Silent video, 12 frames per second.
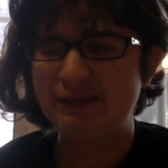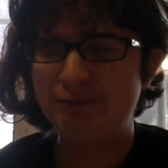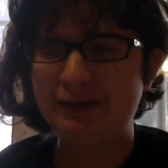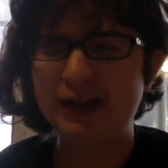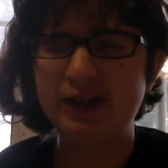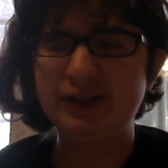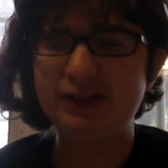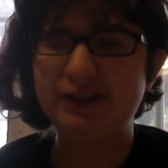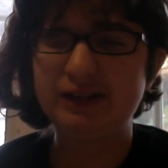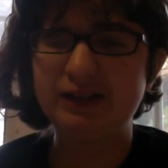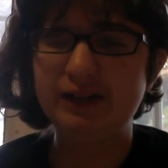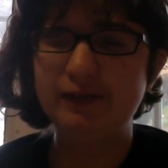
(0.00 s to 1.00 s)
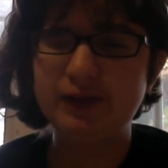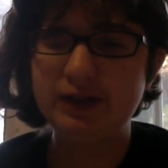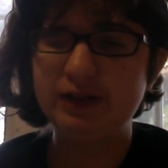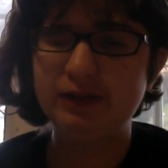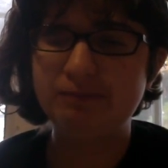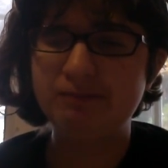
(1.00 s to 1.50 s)
Because if
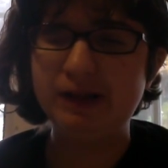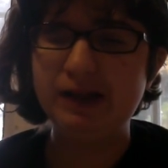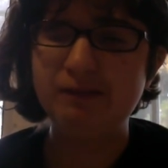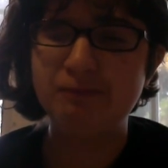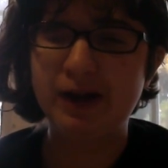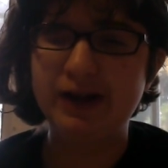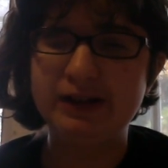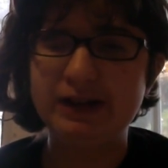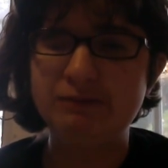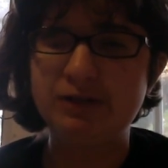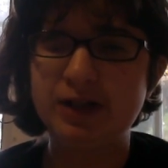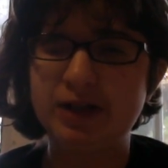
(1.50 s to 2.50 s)
she's bitten by a demon,